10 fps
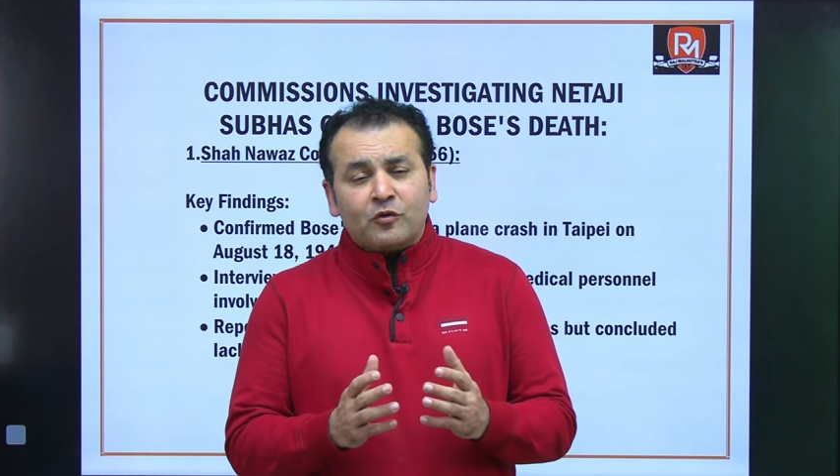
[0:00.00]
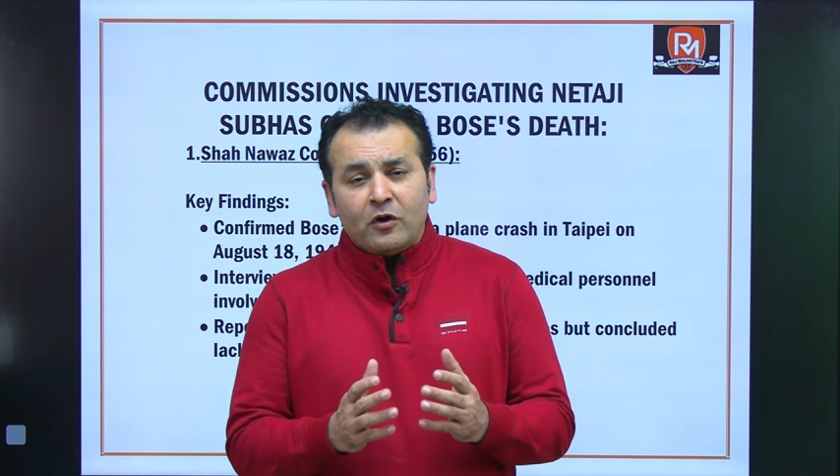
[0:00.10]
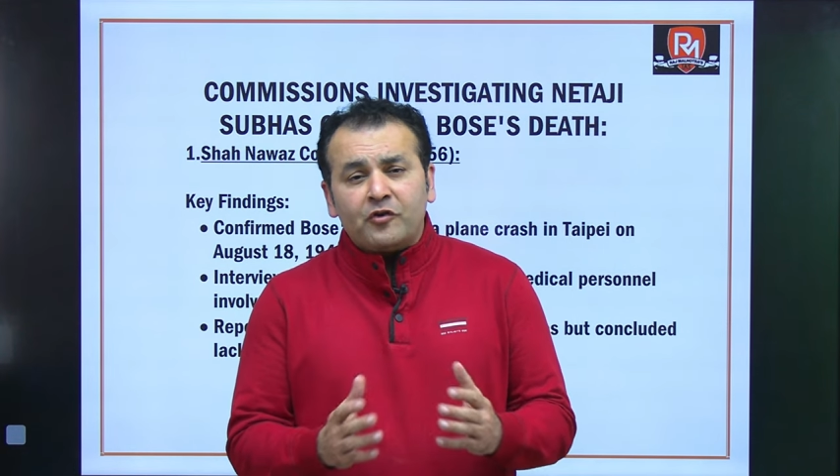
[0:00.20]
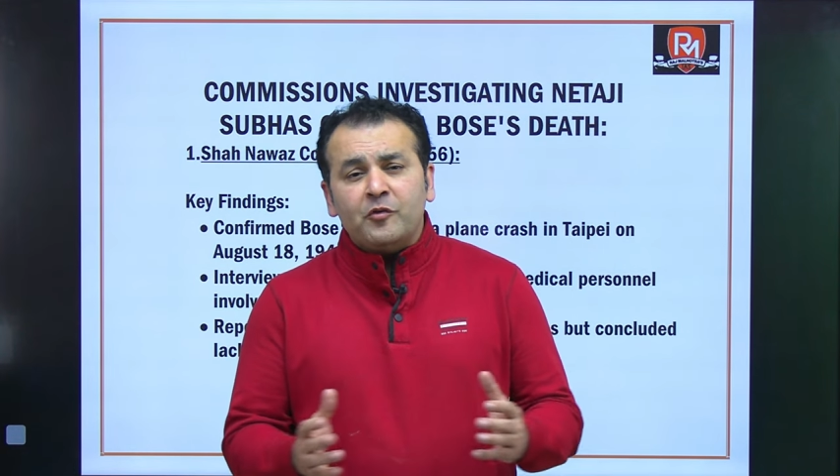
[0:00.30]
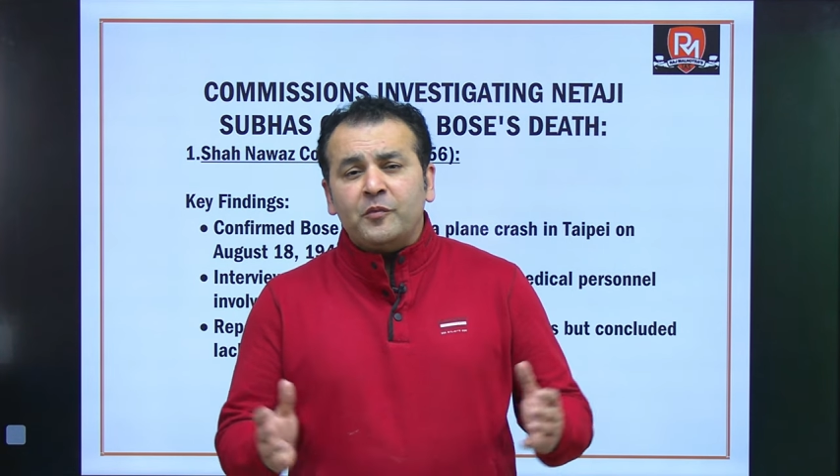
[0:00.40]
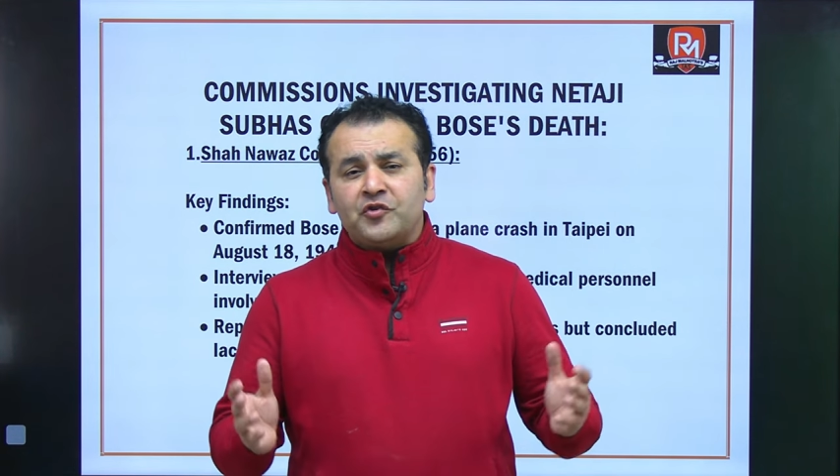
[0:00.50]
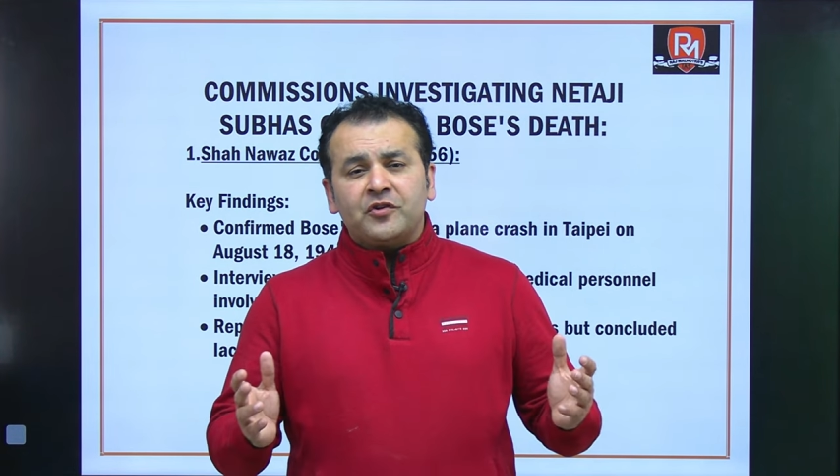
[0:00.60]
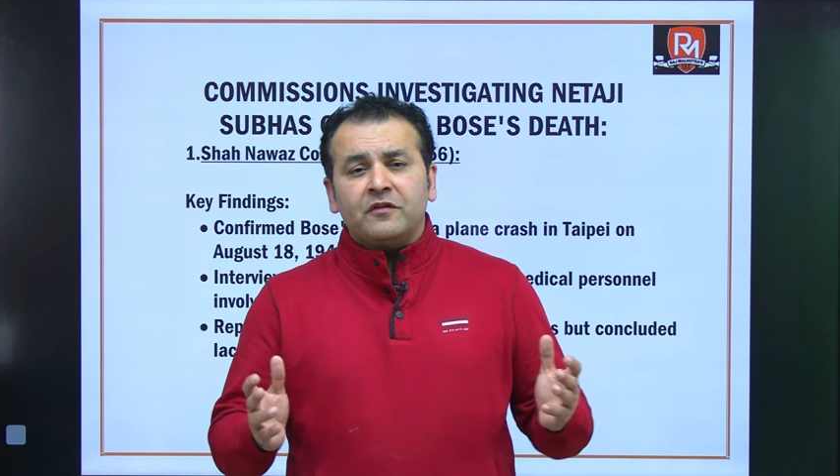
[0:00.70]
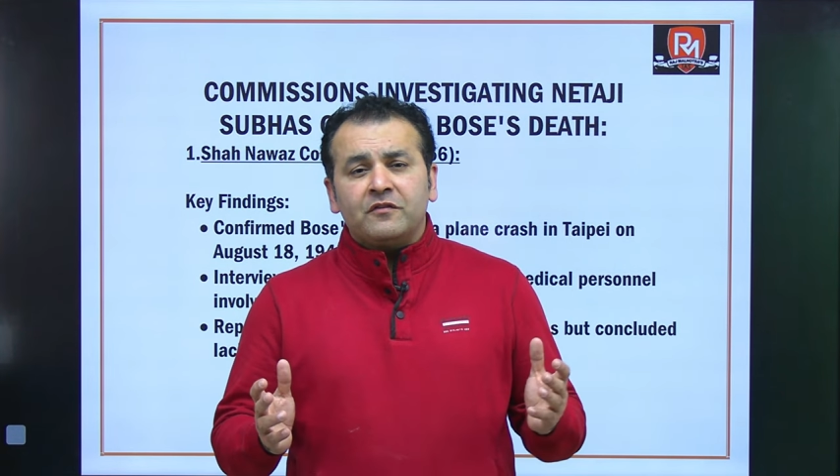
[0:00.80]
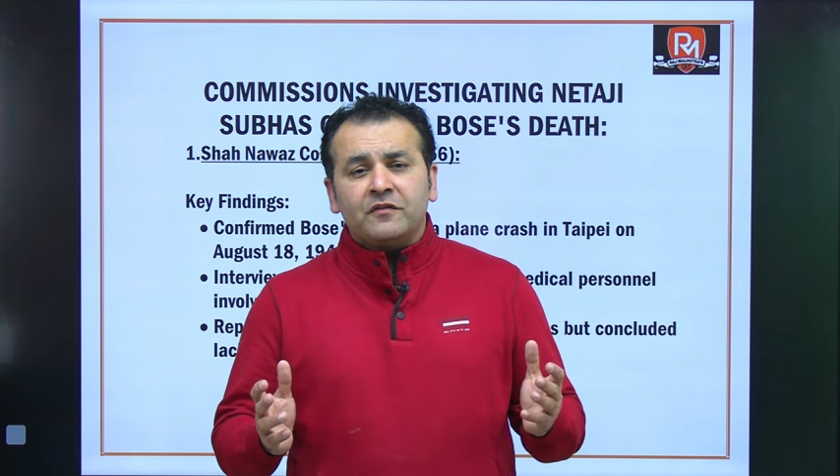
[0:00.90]

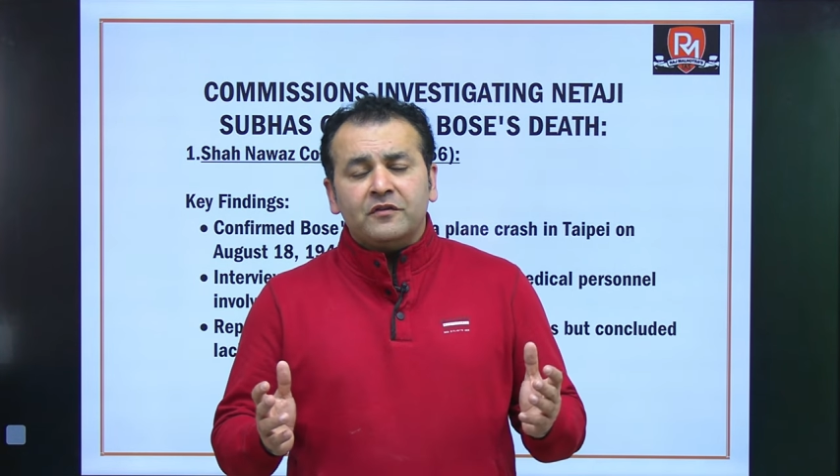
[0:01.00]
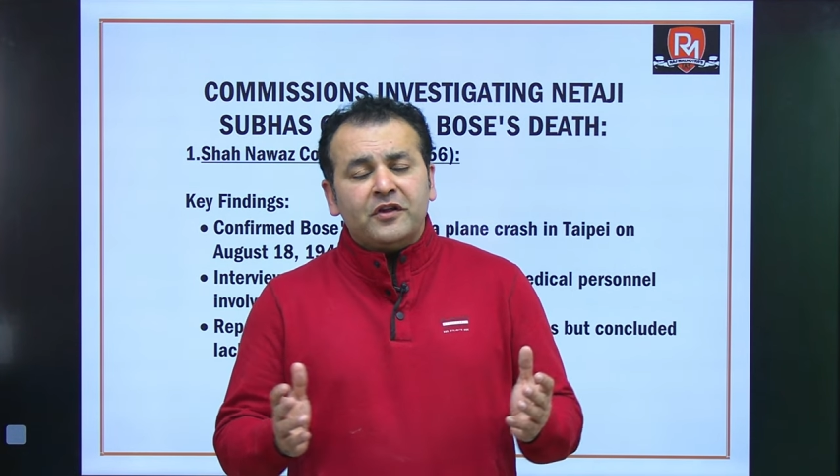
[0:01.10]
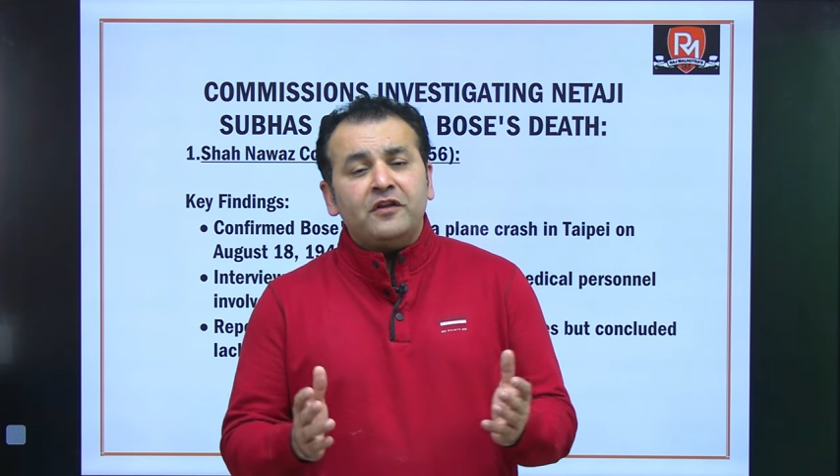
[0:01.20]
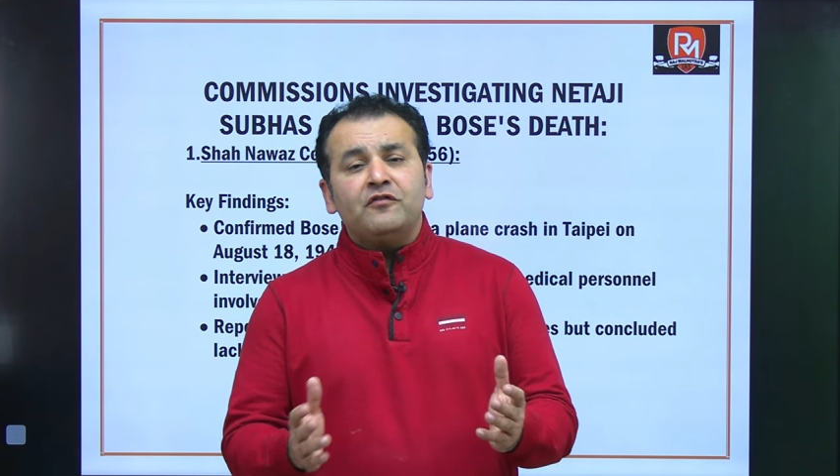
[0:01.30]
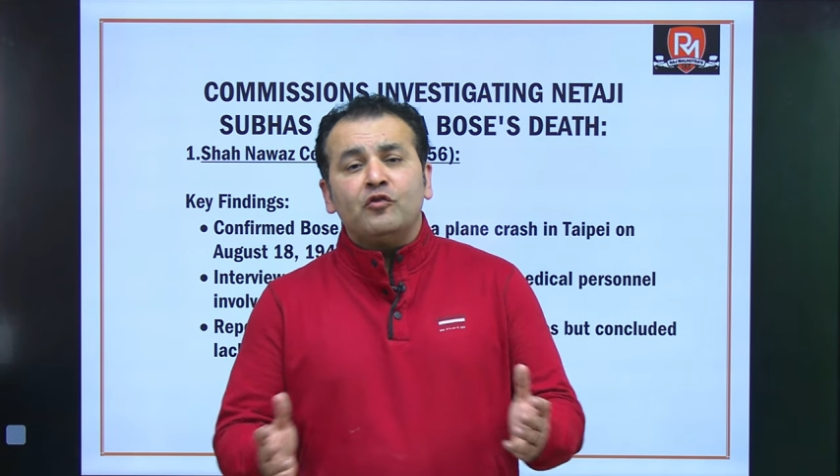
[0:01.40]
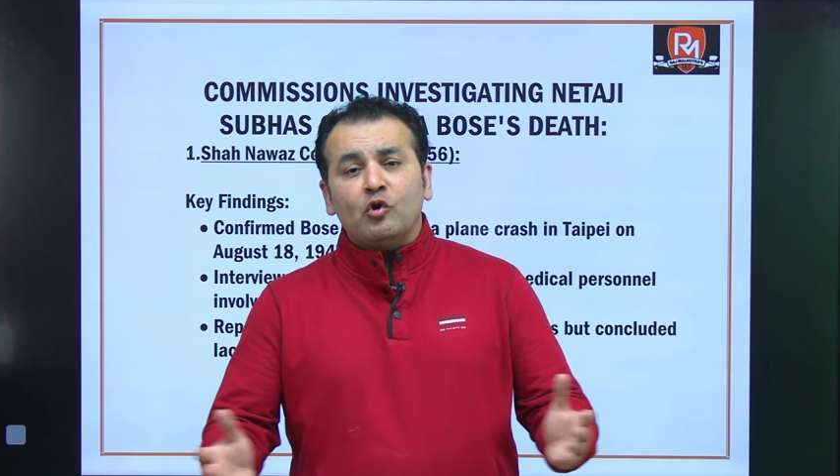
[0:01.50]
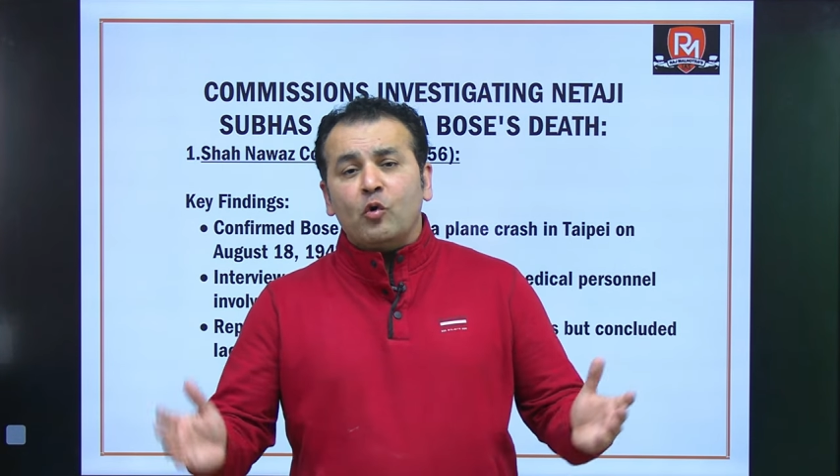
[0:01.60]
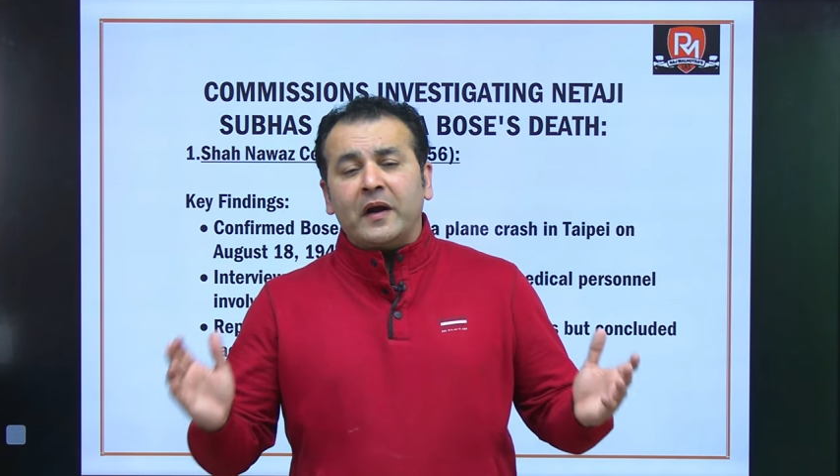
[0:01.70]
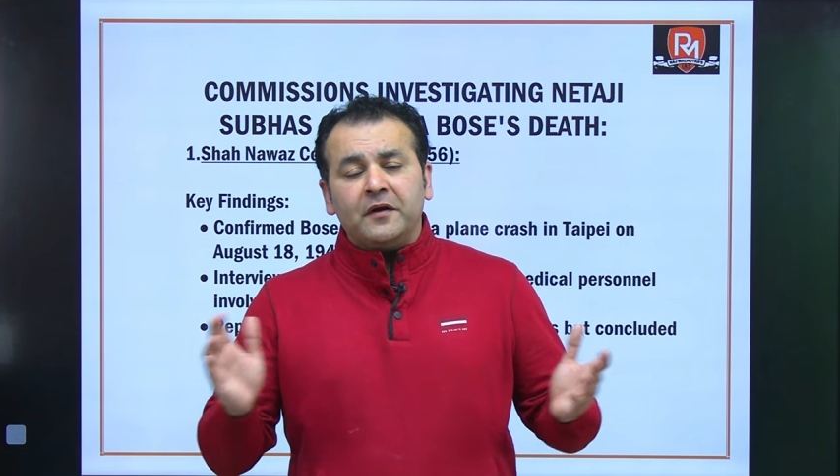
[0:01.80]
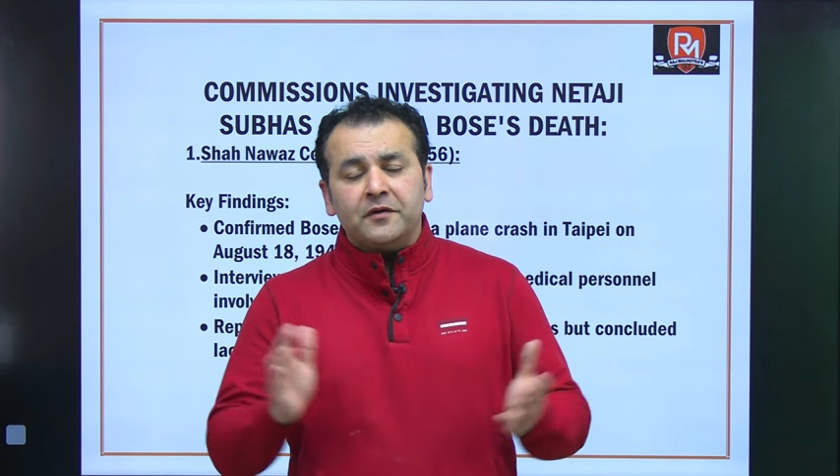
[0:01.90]
contributions, there is
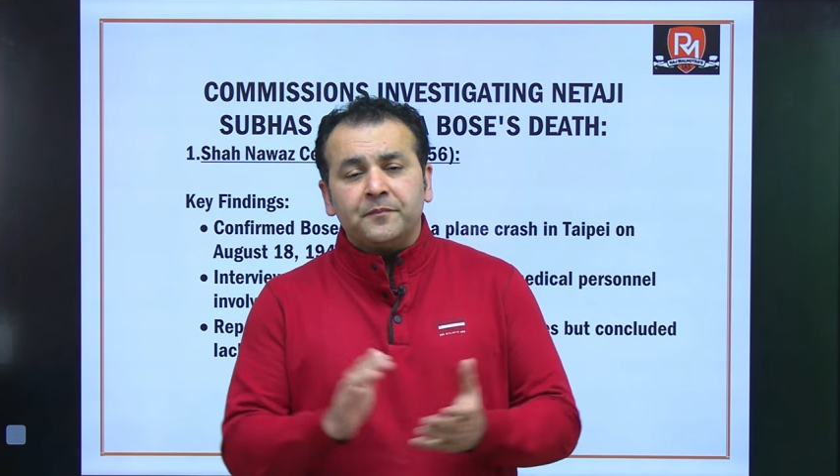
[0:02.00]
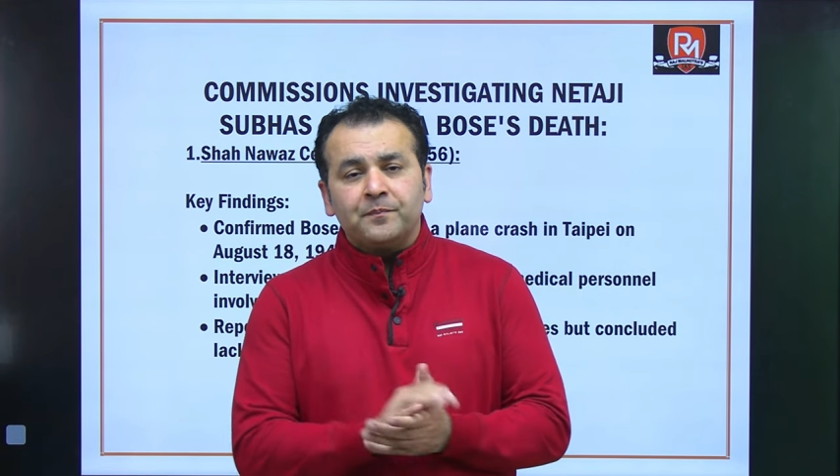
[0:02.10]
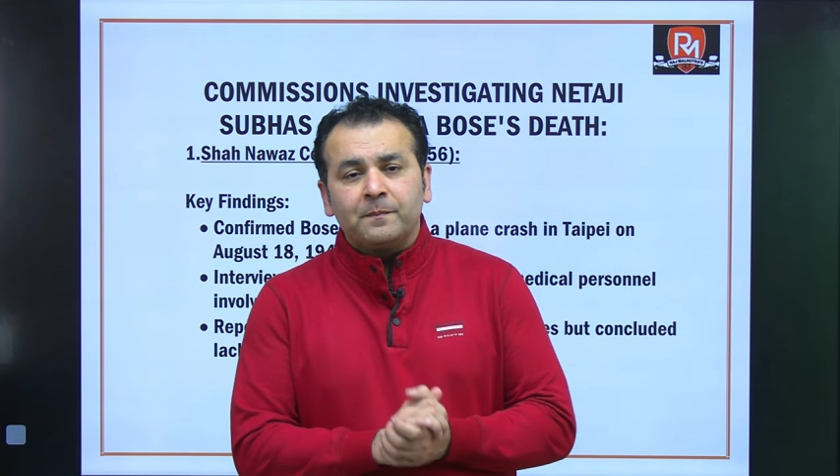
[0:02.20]
no end.